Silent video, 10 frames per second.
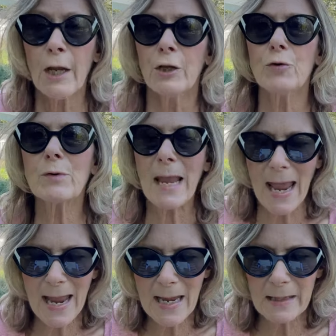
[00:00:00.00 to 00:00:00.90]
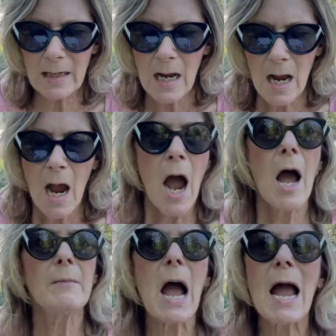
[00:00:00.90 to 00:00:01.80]
You can,
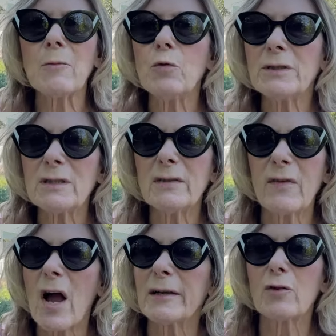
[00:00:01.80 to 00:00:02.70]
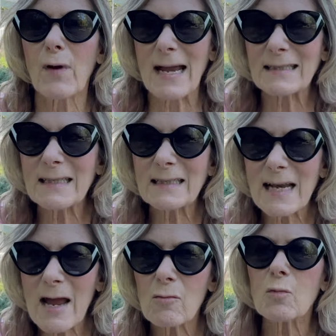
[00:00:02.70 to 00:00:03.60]
um, I wouldn't divide grasses
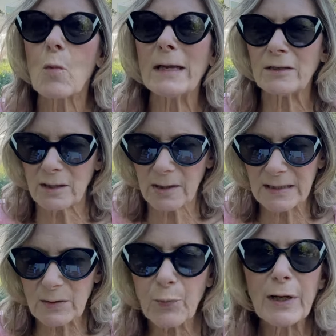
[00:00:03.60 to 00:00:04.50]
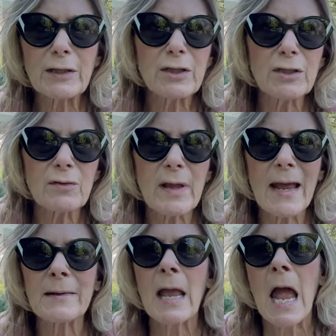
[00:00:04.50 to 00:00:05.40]
now. Wait till the spring to do
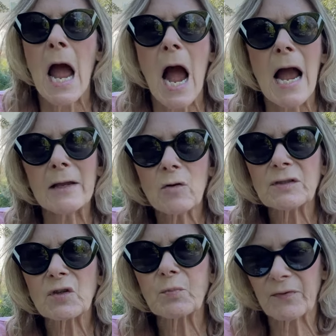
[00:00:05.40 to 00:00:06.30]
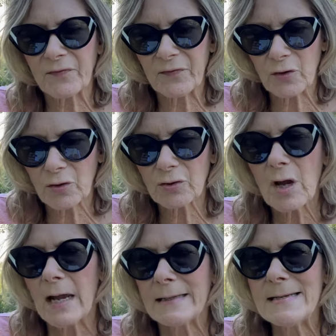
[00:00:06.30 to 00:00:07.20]
that. I also prefer
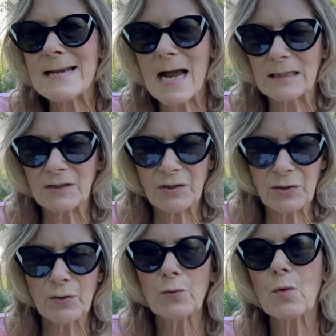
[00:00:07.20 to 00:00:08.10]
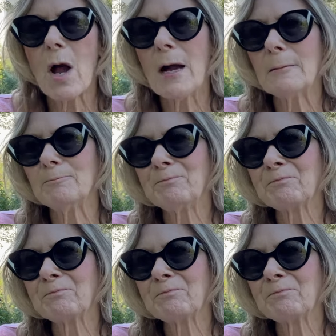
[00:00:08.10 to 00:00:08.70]
not to um,